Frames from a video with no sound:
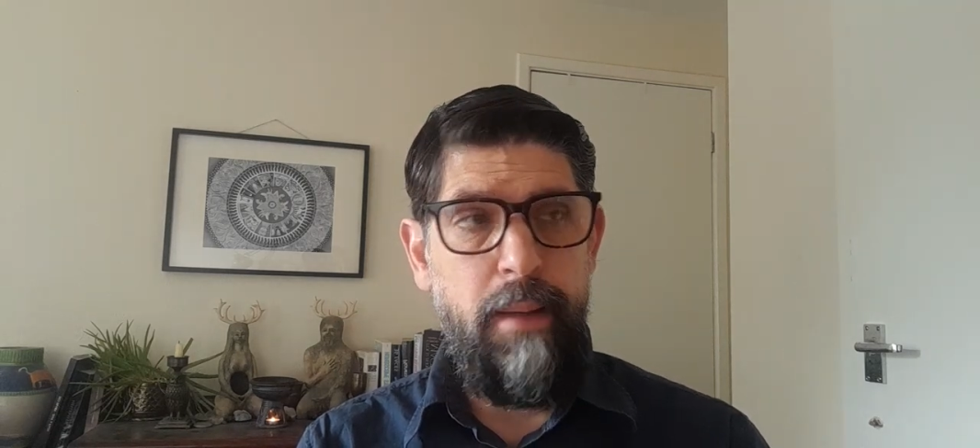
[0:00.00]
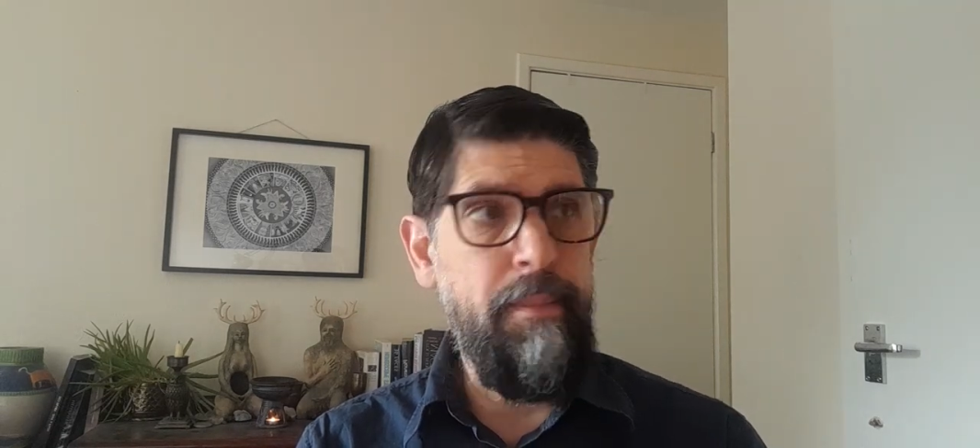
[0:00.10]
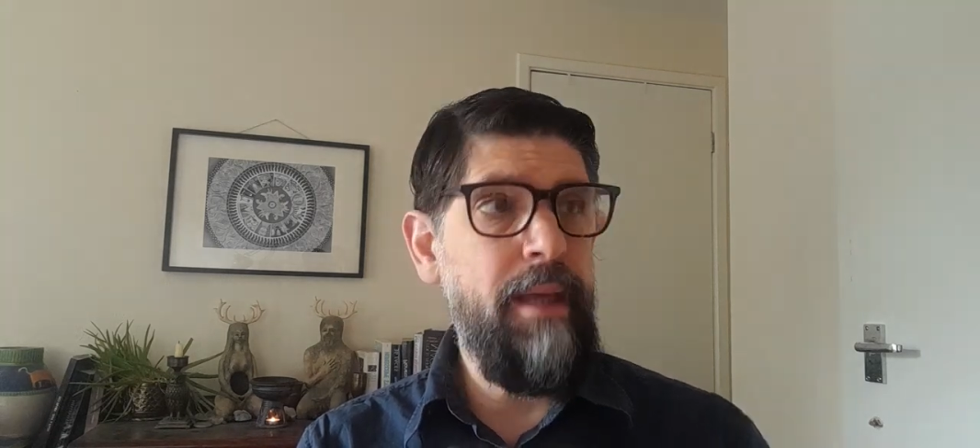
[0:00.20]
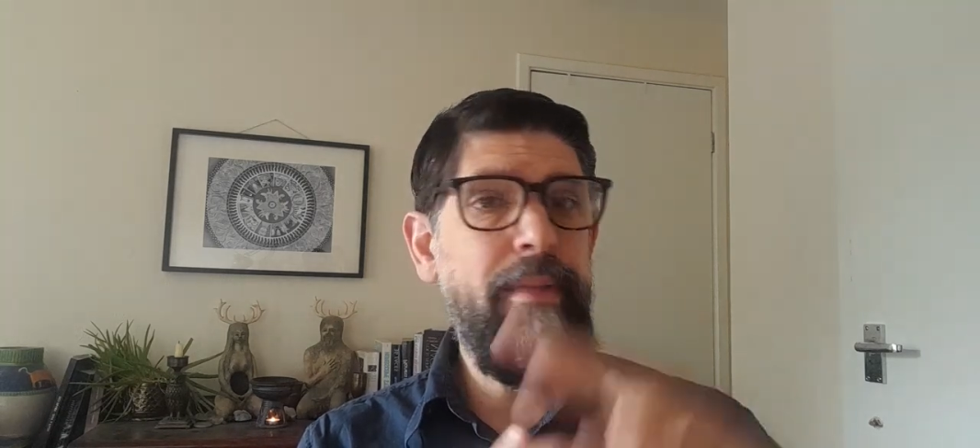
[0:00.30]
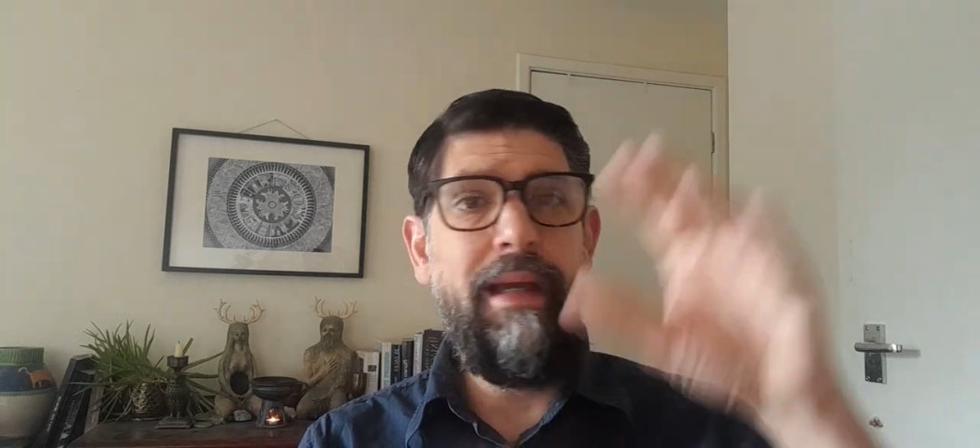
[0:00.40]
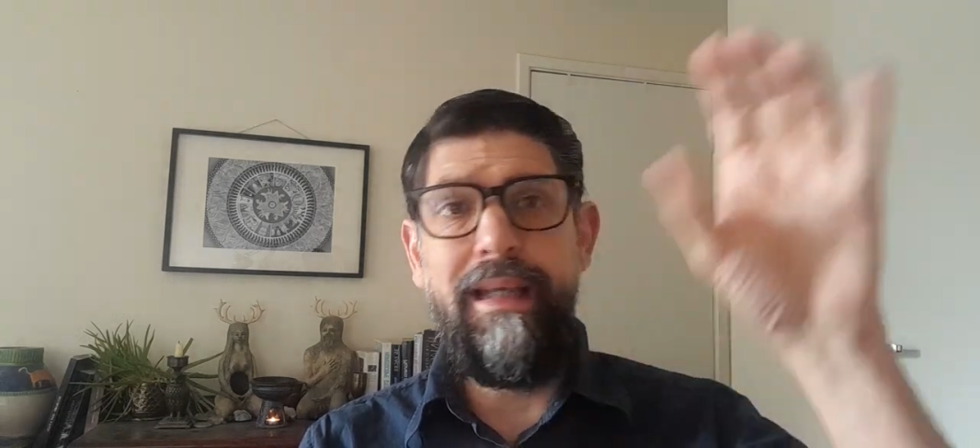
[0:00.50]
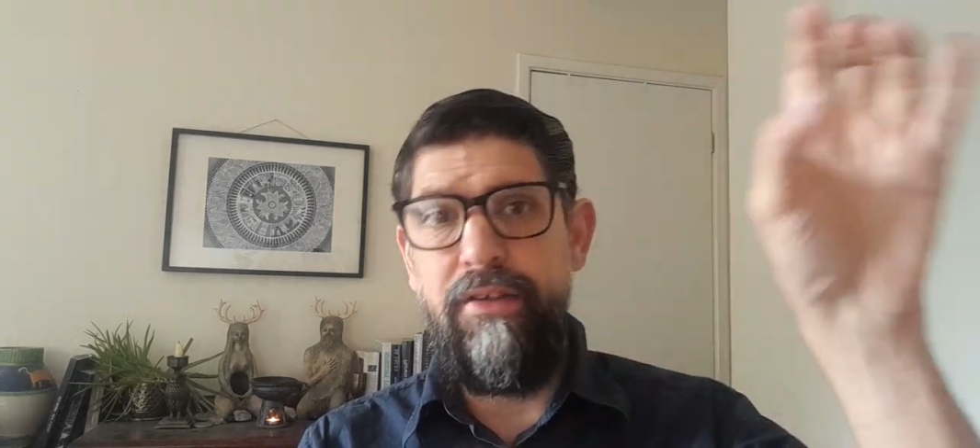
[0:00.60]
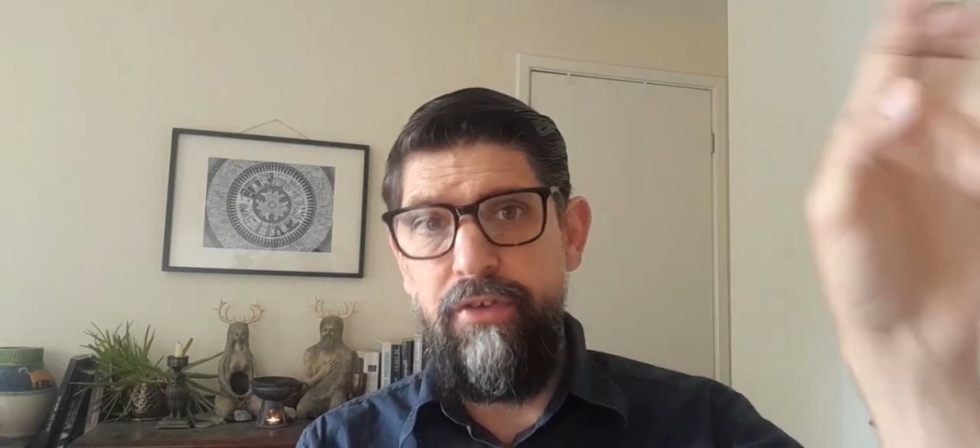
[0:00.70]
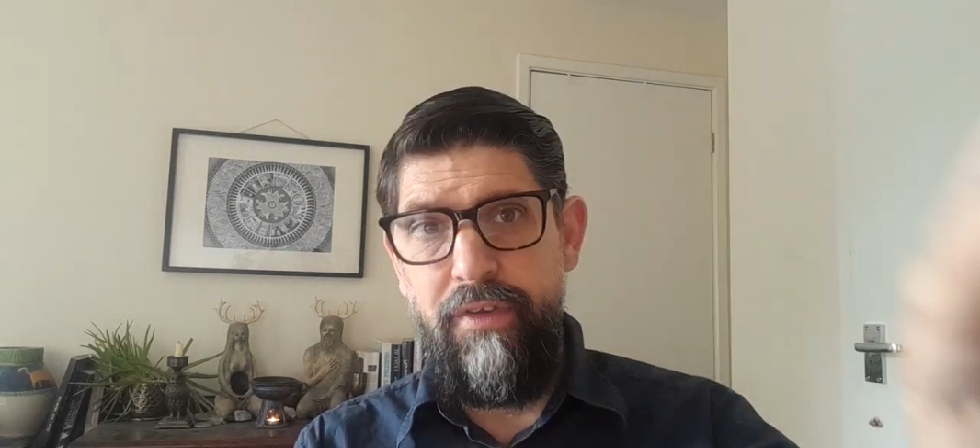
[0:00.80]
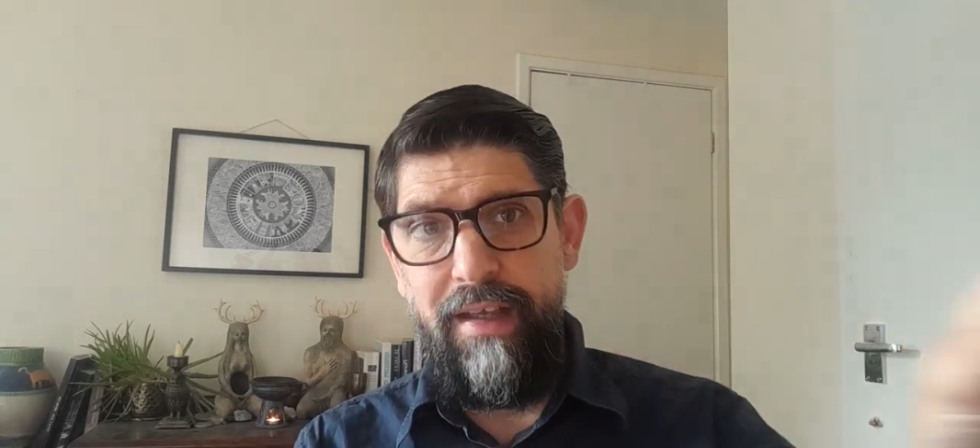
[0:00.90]
Maybe I can
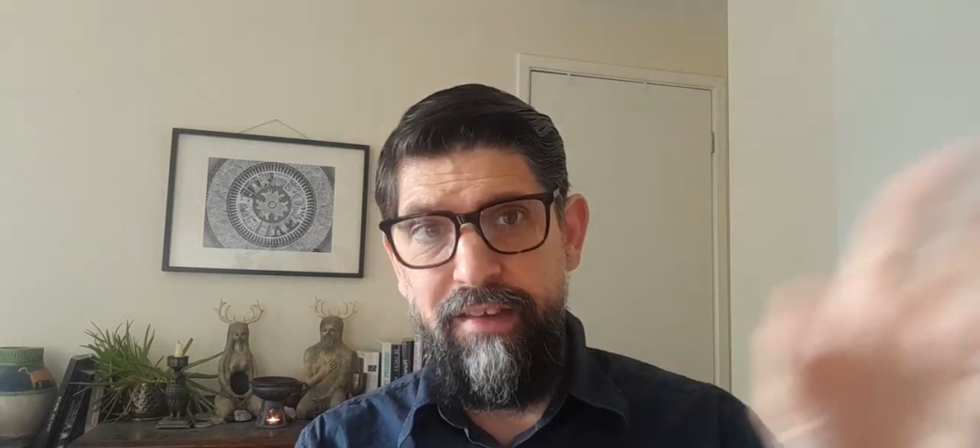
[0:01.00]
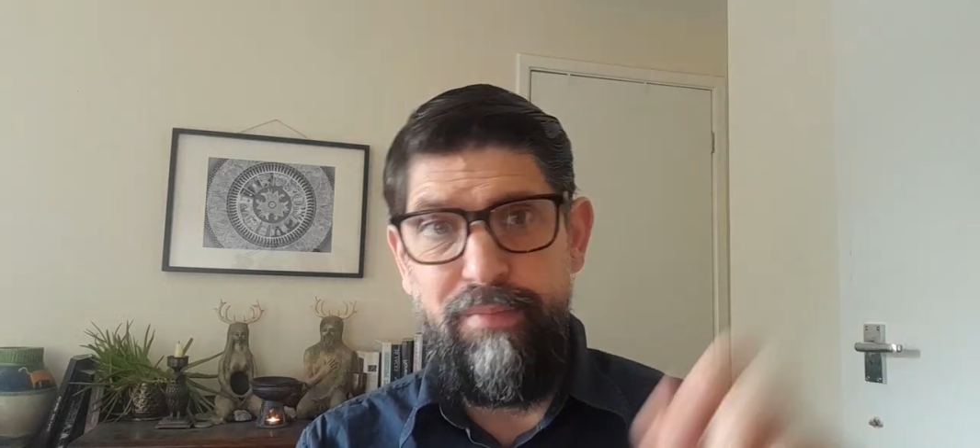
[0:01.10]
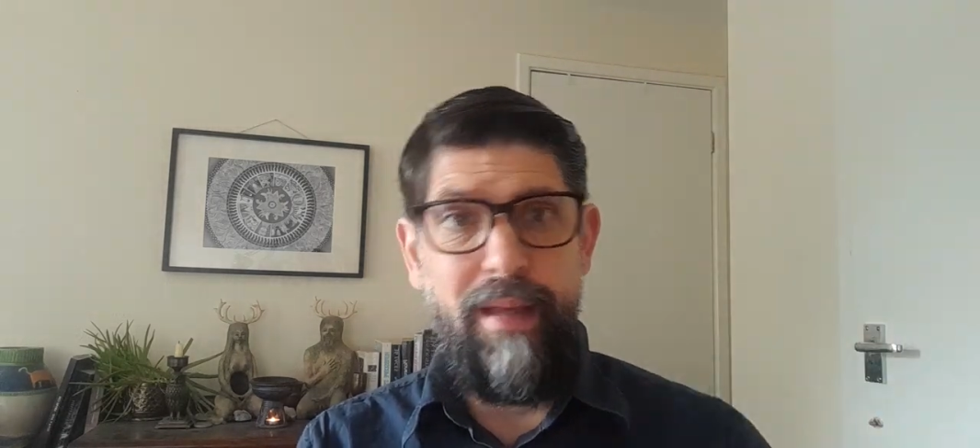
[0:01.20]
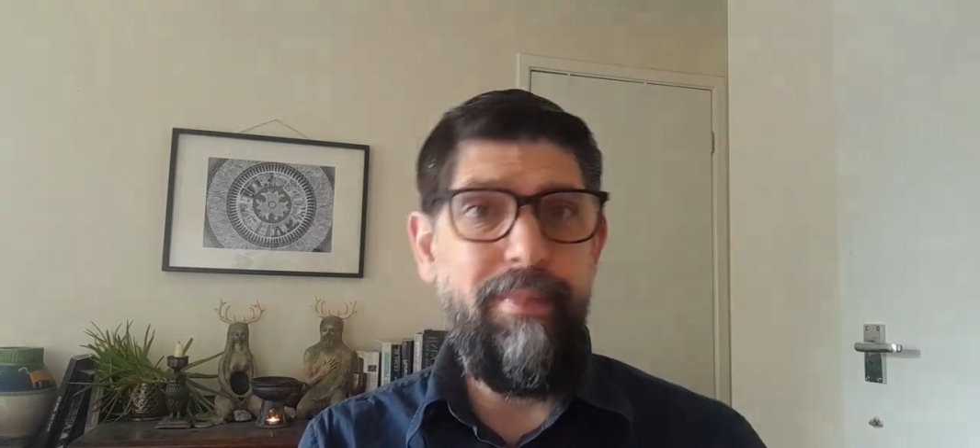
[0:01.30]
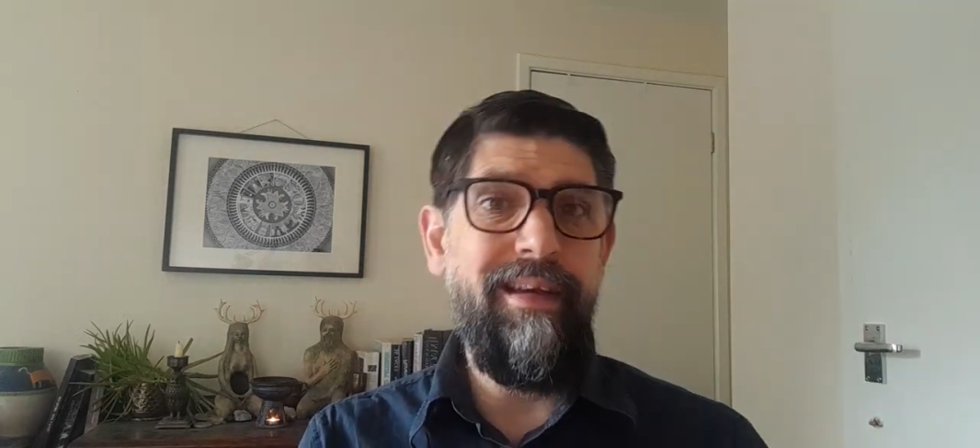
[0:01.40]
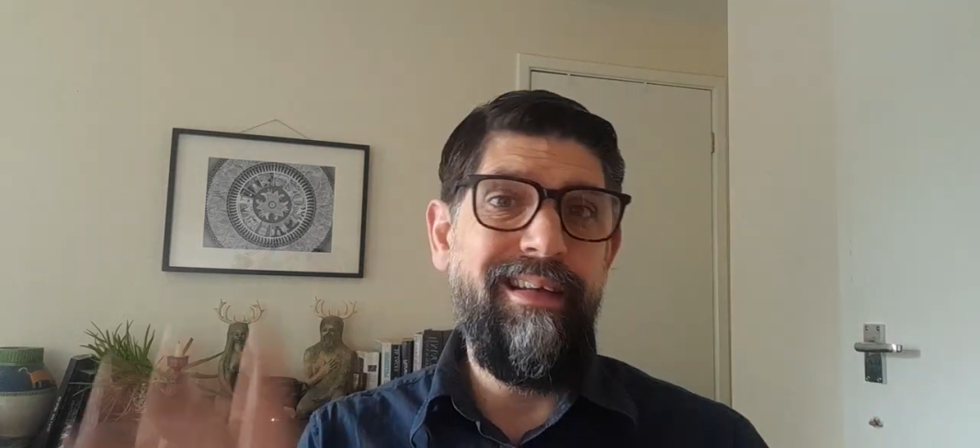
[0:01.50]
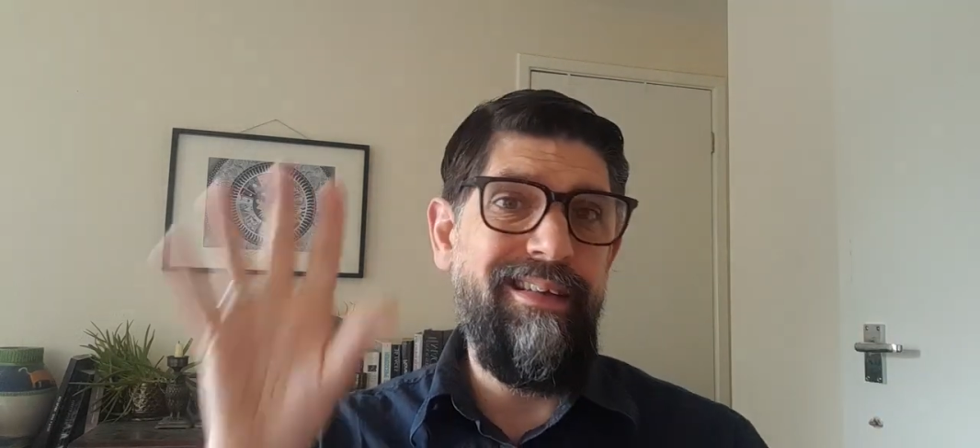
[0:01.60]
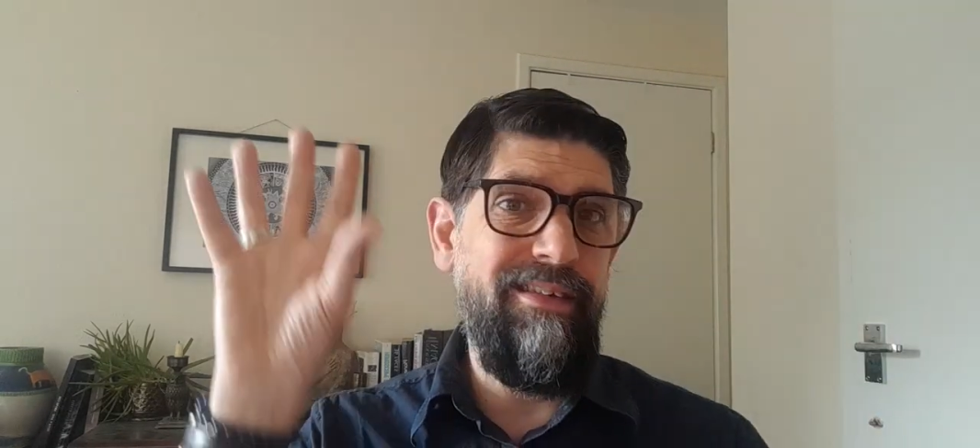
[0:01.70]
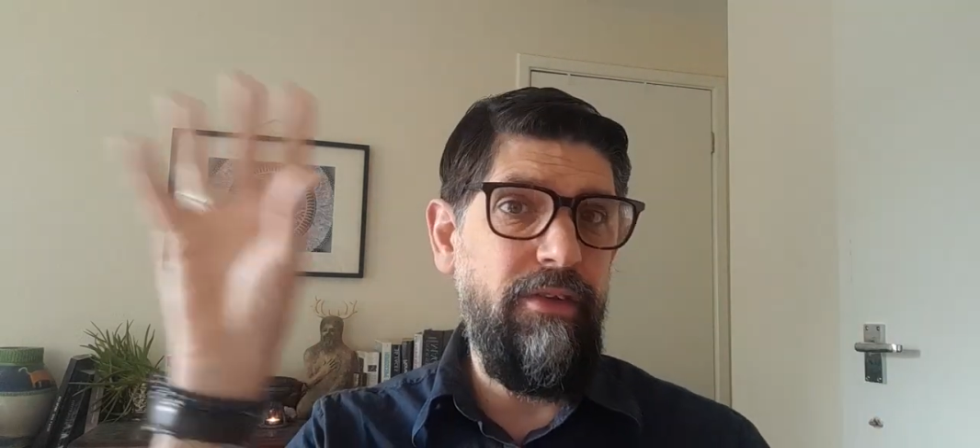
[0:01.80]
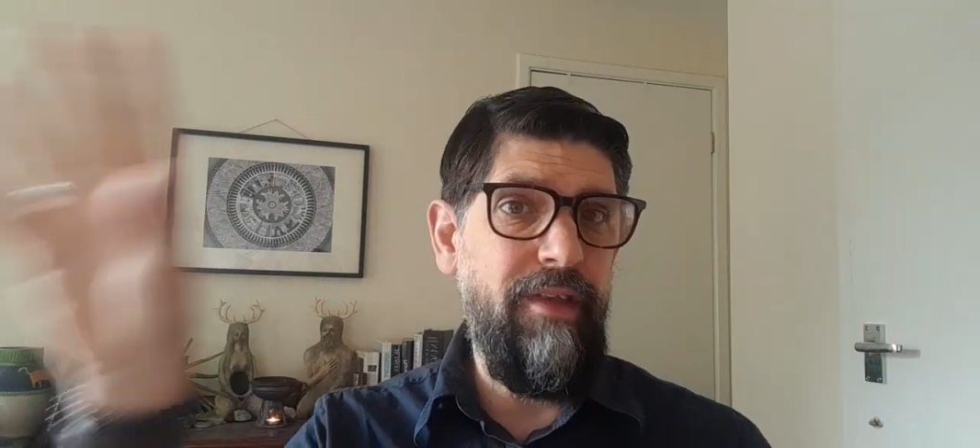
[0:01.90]
do this. Maybe I
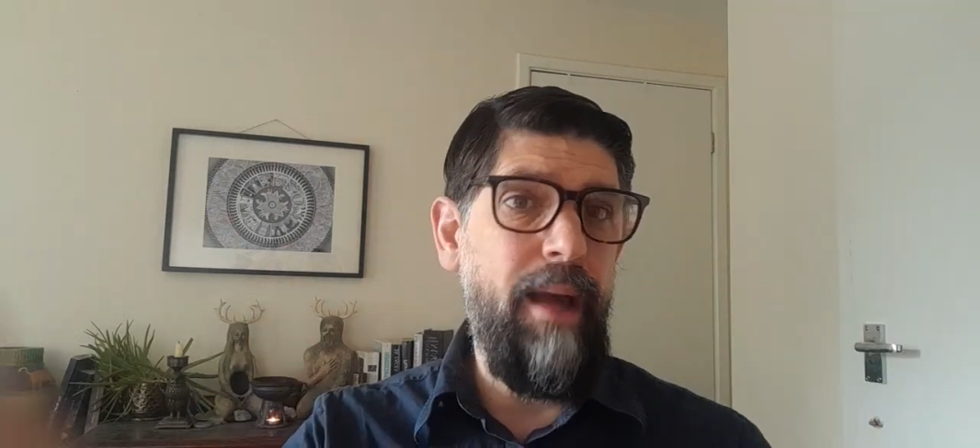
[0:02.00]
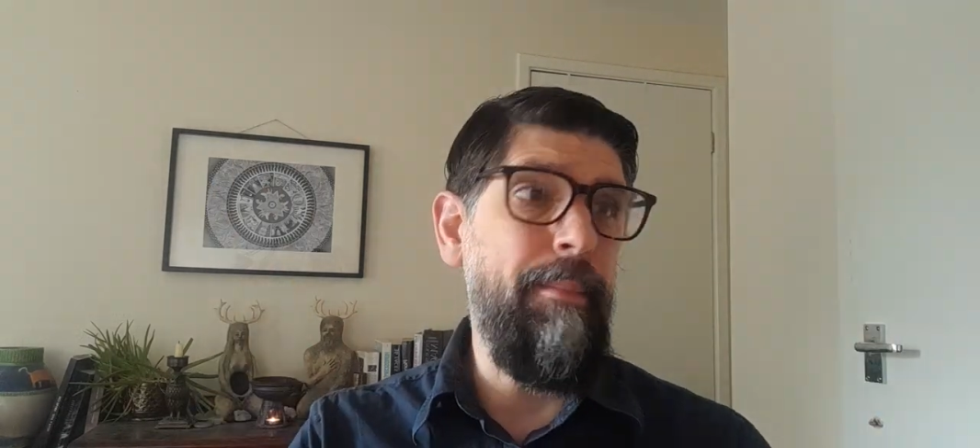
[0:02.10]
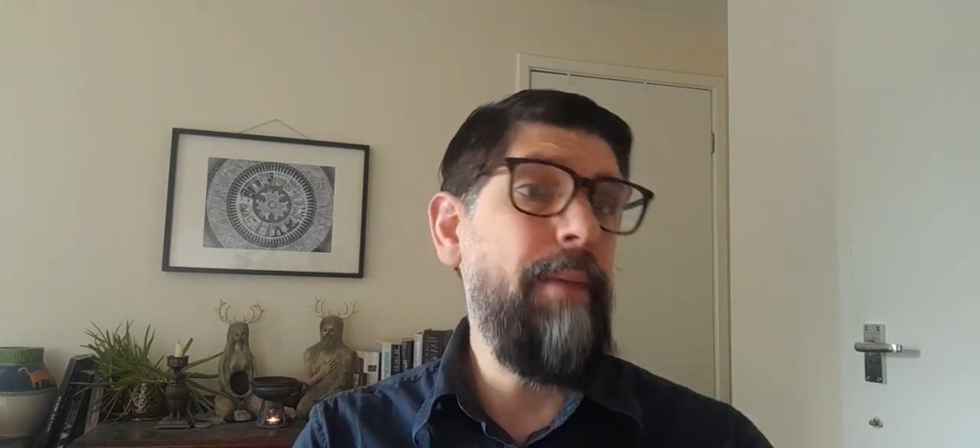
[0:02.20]
can do that.